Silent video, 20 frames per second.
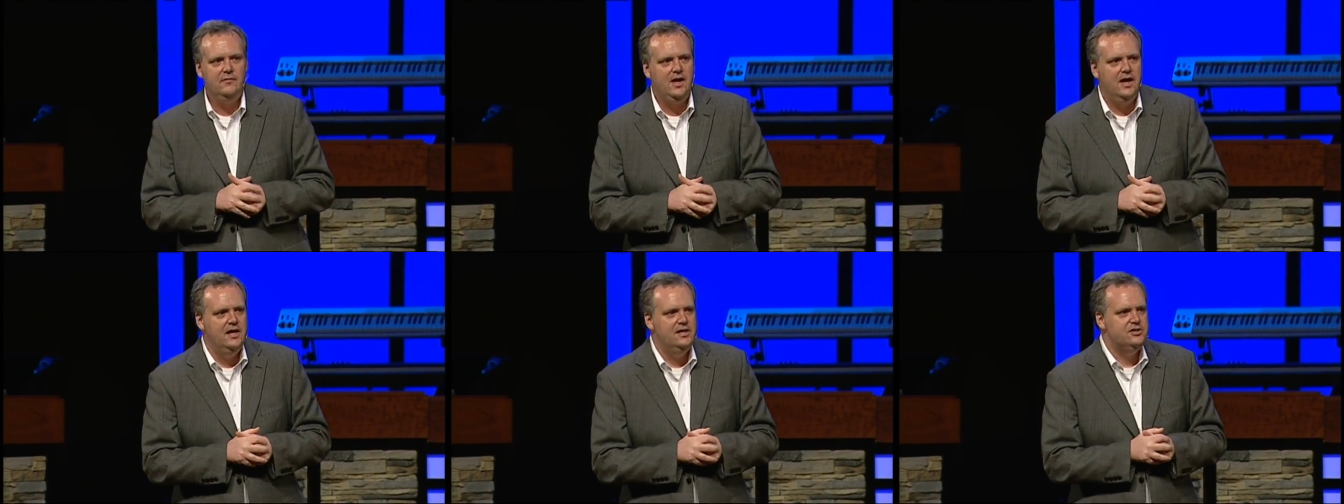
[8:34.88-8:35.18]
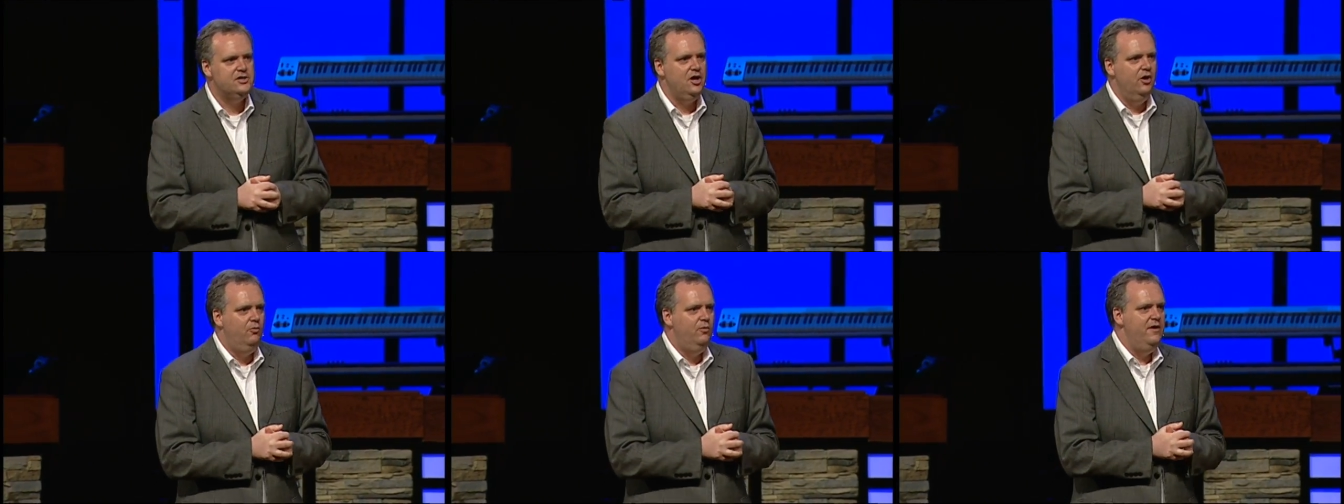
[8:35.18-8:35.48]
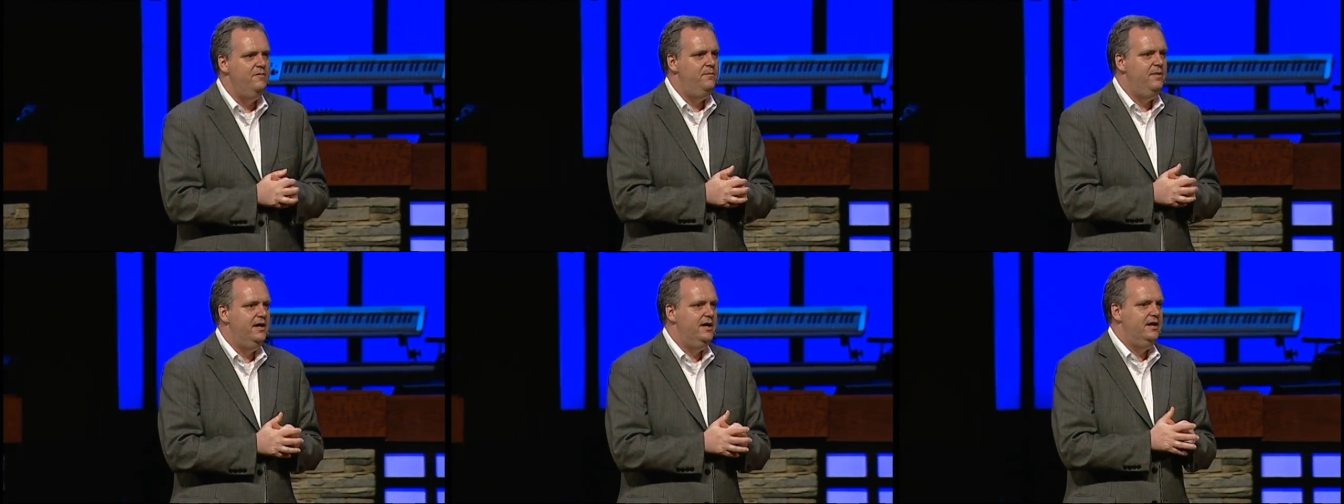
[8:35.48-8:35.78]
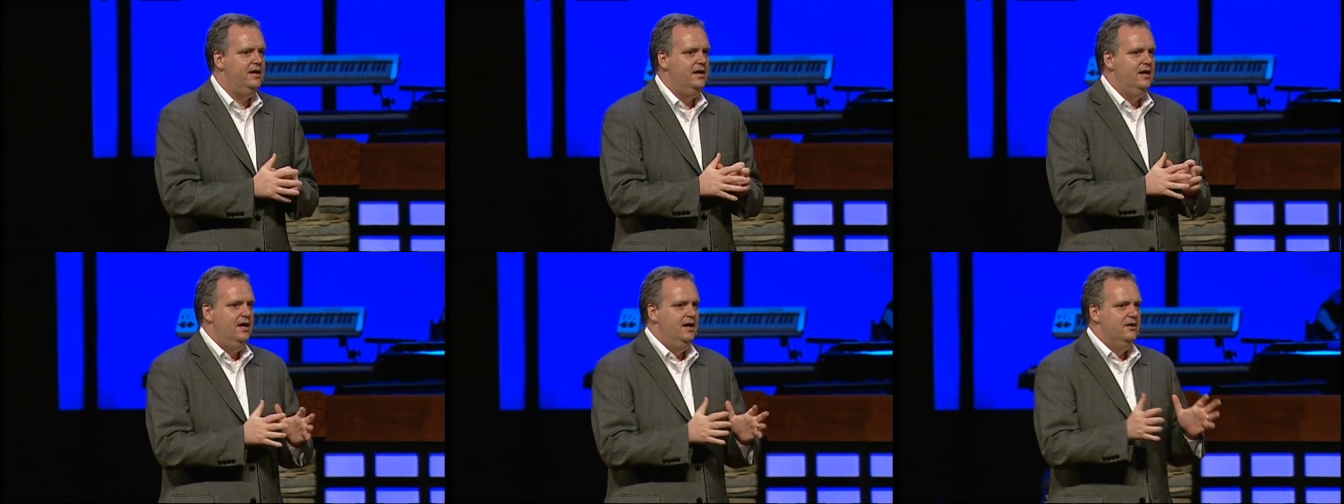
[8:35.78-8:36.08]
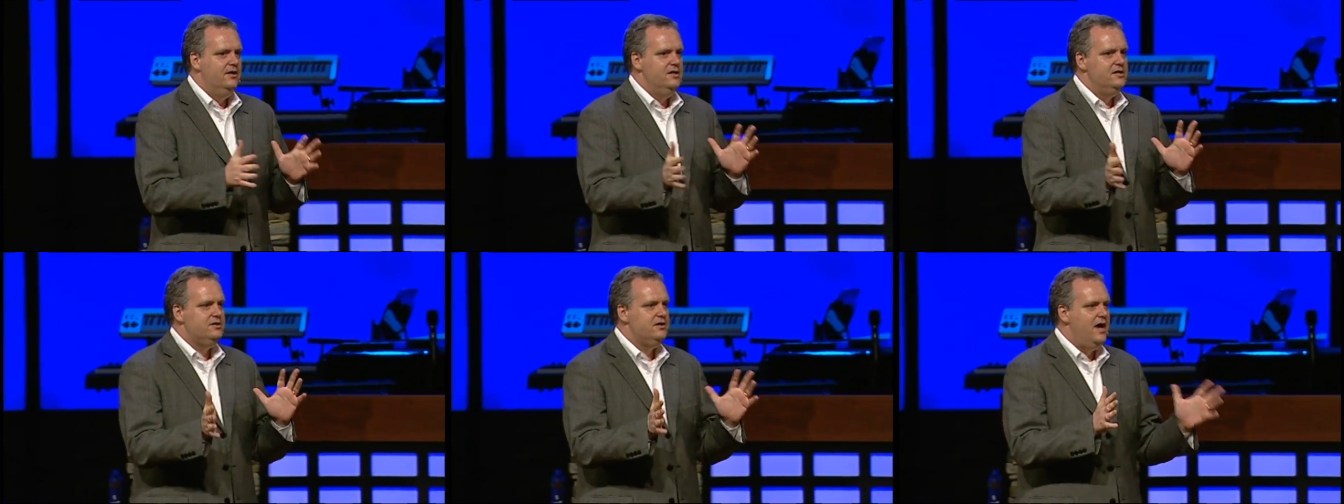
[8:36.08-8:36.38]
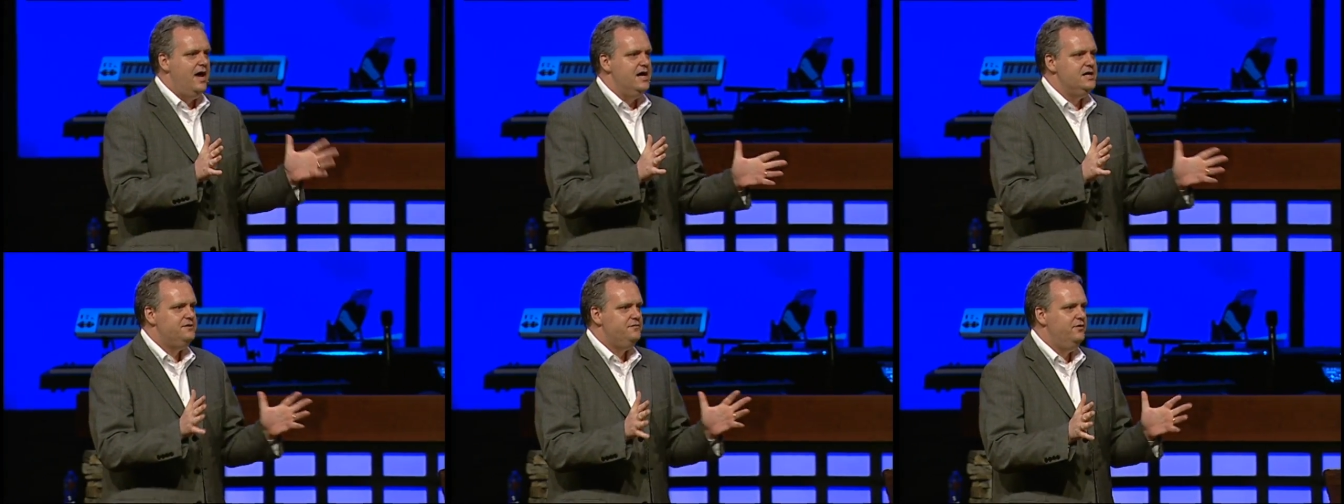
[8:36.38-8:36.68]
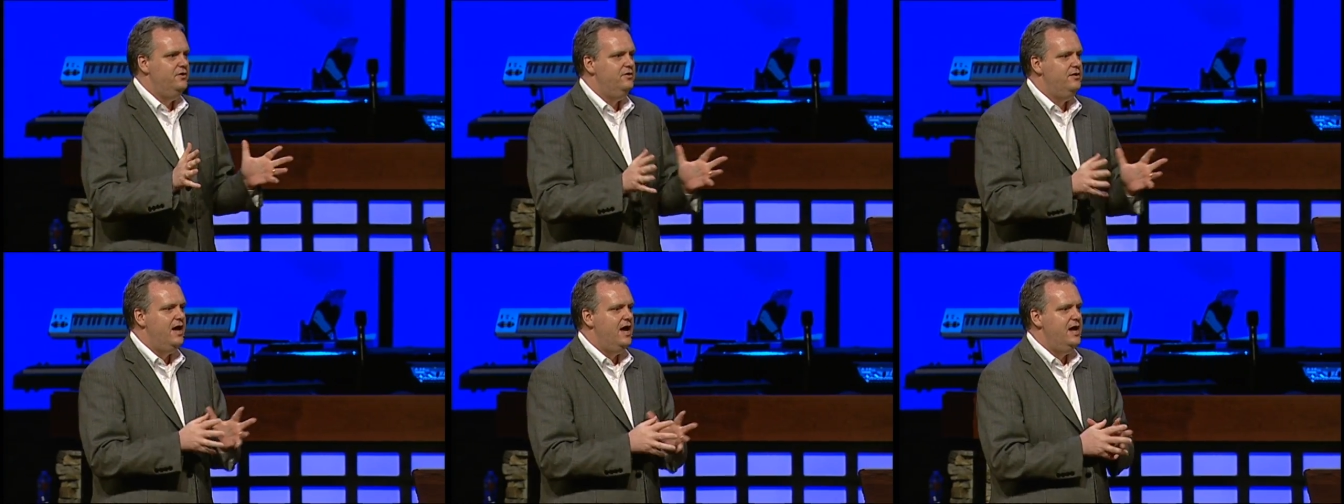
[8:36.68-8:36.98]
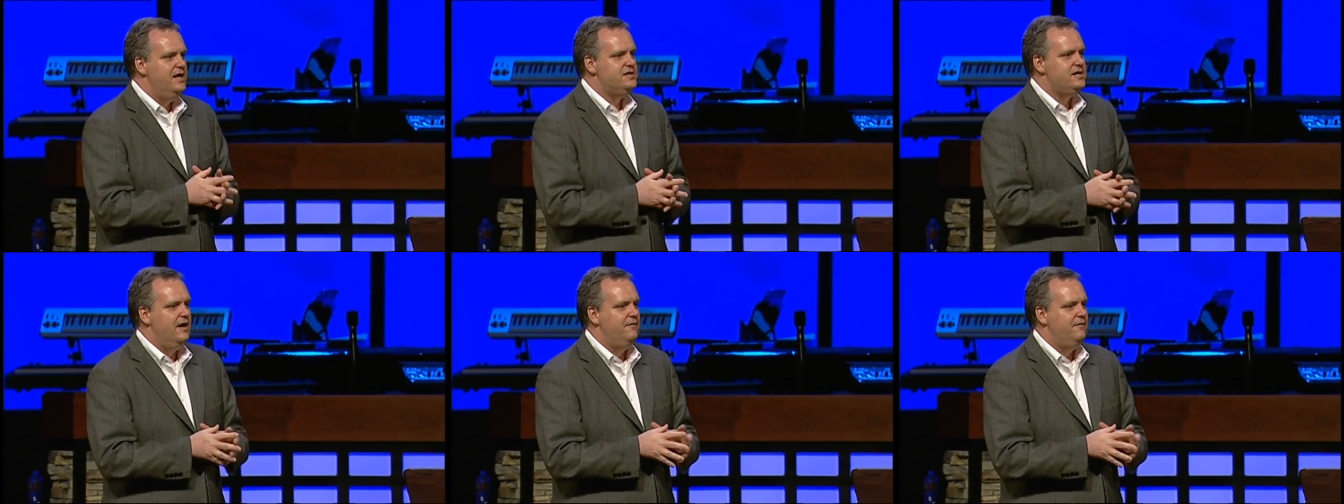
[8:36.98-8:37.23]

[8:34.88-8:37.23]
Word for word: And so we've been these last few days.